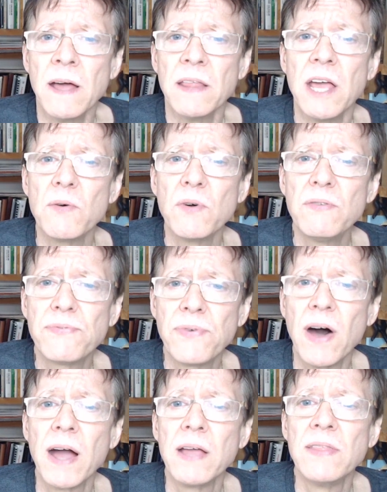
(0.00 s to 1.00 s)
they would
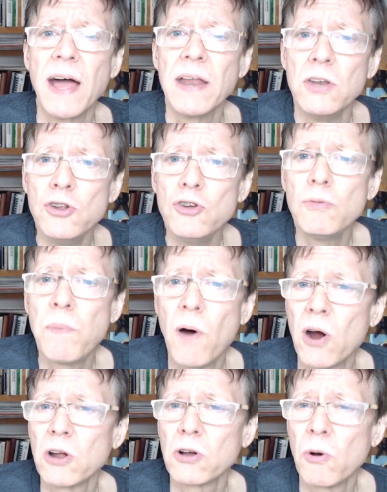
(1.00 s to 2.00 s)
find that new
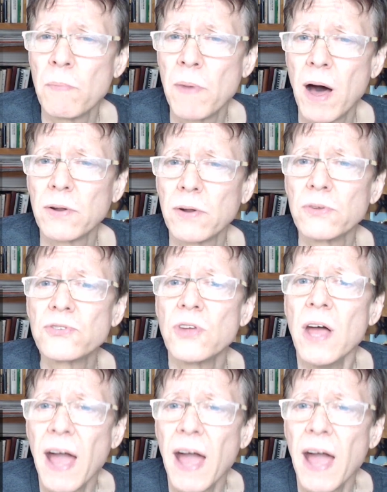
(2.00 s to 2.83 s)
particle models